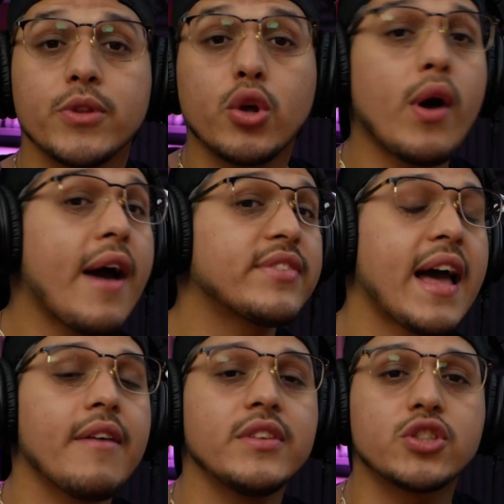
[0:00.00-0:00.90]
You don't have to
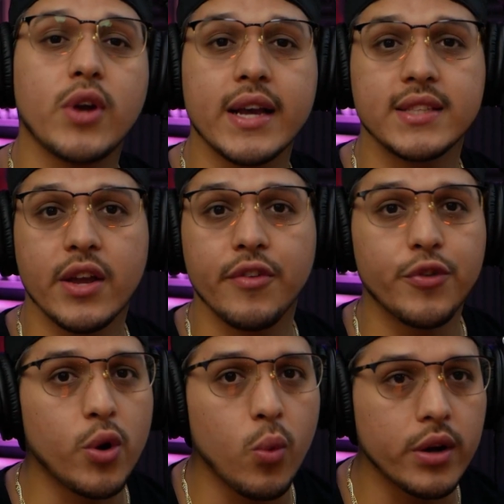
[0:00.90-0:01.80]
have these tracks there if
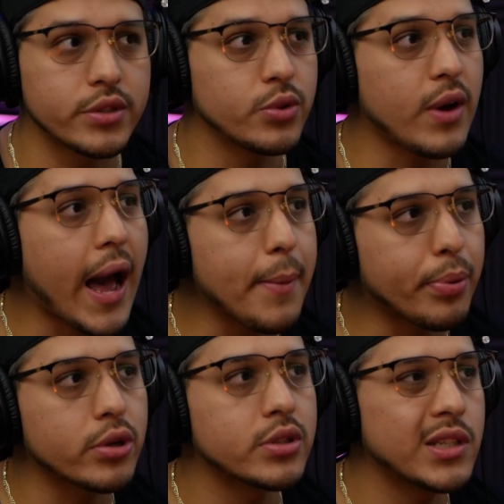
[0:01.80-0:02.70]
you don't want to. I
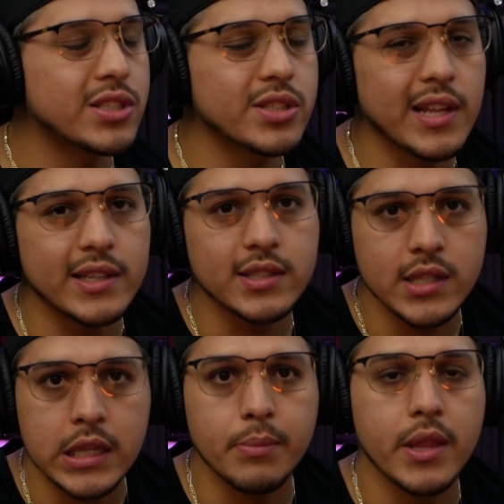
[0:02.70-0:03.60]
personally just like
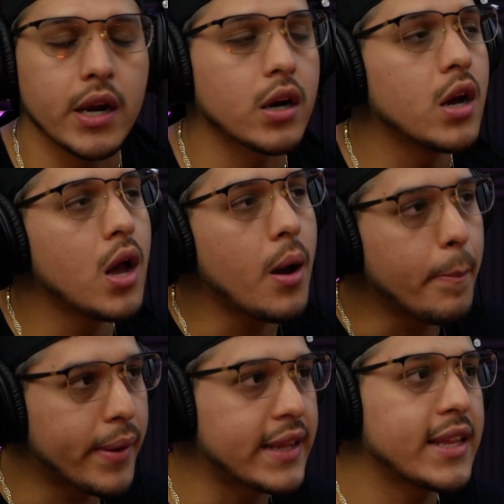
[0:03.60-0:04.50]
seeing them there,
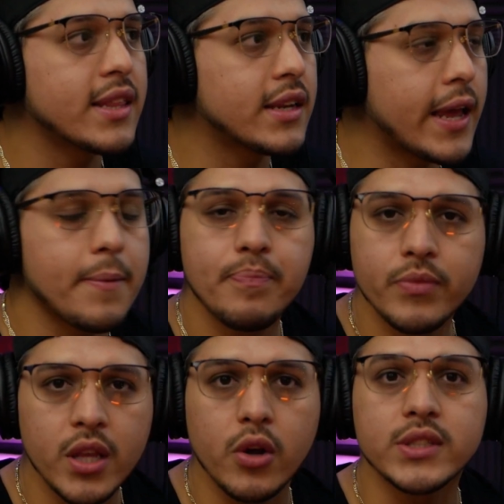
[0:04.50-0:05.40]
but at the end of the day,
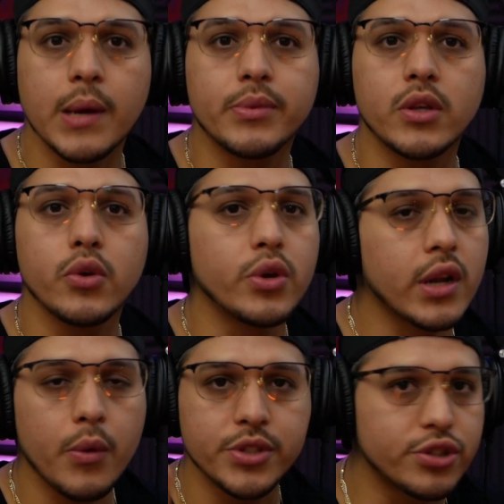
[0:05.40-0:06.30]
you know, it's up to you. You
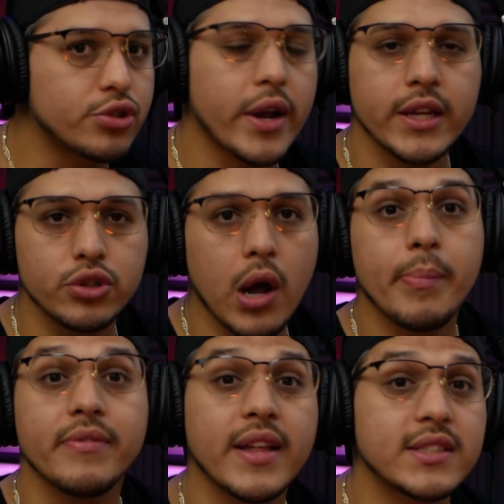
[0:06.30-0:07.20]
could always just drag and
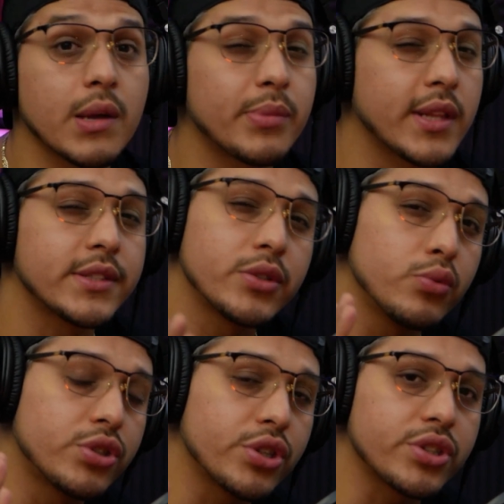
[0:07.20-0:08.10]
drop if that's something that
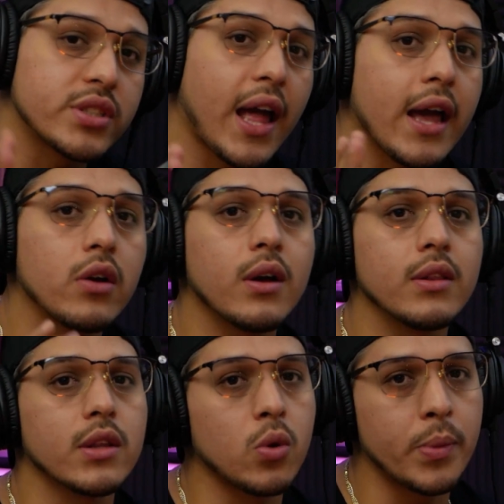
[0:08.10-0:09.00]
suits your style a
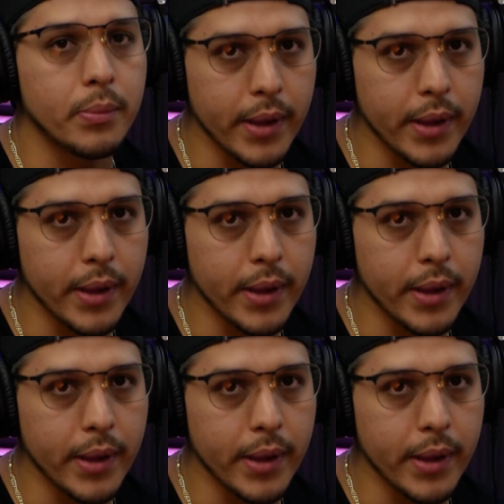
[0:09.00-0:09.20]
little bit